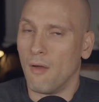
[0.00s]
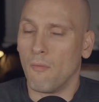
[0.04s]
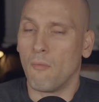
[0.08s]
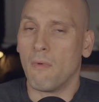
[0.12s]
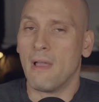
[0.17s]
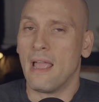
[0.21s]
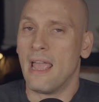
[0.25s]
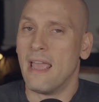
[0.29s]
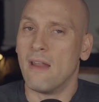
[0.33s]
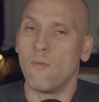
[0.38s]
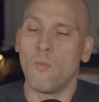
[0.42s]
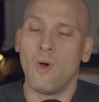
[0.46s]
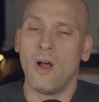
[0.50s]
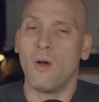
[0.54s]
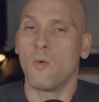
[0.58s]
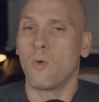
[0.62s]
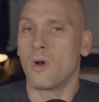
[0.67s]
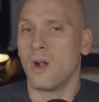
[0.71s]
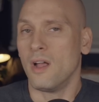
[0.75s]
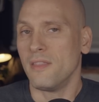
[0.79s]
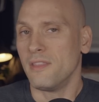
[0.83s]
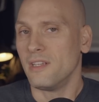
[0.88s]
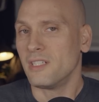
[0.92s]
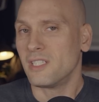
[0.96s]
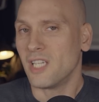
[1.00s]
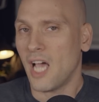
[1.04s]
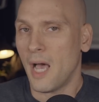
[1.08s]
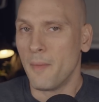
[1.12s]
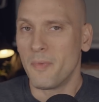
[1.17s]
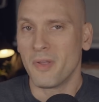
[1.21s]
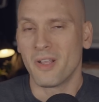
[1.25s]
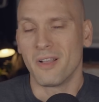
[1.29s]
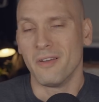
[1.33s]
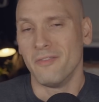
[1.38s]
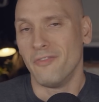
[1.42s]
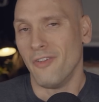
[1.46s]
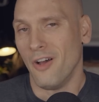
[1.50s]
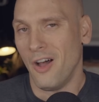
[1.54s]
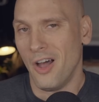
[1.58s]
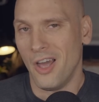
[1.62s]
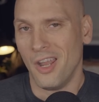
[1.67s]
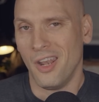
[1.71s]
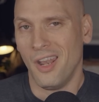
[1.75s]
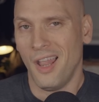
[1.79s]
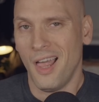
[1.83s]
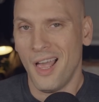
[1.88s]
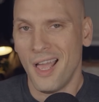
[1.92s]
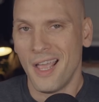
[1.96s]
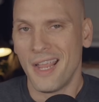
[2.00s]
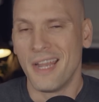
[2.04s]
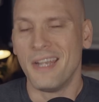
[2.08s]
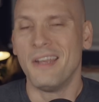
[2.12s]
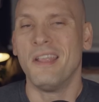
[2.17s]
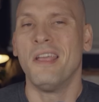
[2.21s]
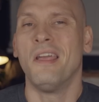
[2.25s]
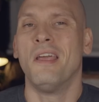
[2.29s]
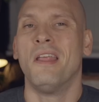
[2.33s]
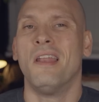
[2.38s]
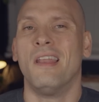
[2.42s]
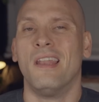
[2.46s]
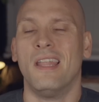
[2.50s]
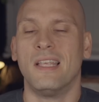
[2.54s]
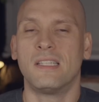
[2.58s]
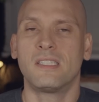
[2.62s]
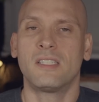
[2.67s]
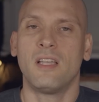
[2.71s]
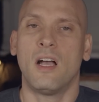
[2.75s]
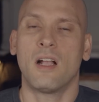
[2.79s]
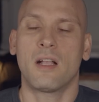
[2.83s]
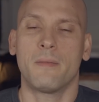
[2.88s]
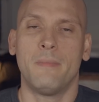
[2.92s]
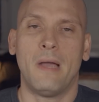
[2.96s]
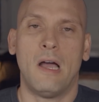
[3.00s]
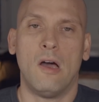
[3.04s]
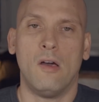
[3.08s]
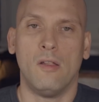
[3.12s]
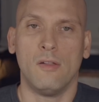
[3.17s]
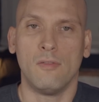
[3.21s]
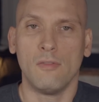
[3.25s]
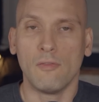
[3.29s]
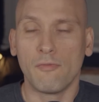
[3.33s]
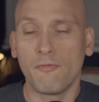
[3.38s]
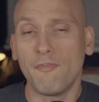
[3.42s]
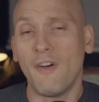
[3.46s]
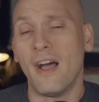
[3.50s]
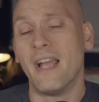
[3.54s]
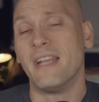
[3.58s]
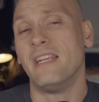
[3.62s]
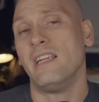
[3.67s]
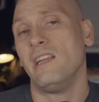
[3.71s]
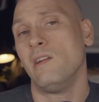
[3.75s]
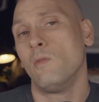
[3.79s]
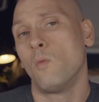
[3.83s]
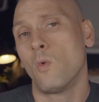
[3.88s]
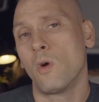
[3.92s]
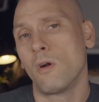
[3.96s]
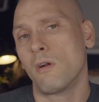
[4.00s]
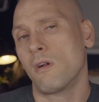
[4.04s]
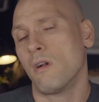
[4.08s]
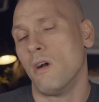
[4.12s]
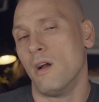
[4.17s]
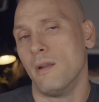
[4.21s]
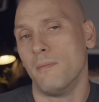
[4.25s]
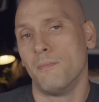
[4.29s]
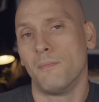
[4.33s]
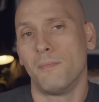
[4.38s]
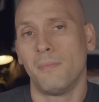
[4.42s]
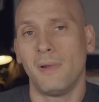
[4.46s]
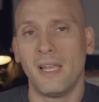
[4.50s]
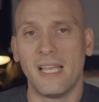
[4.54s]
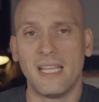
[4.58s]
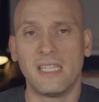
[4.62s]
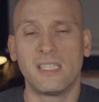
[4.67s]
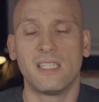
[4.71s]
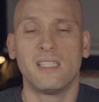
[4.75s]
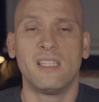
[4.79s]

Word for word: And while we're on the topic of online, let's talk about finding work on places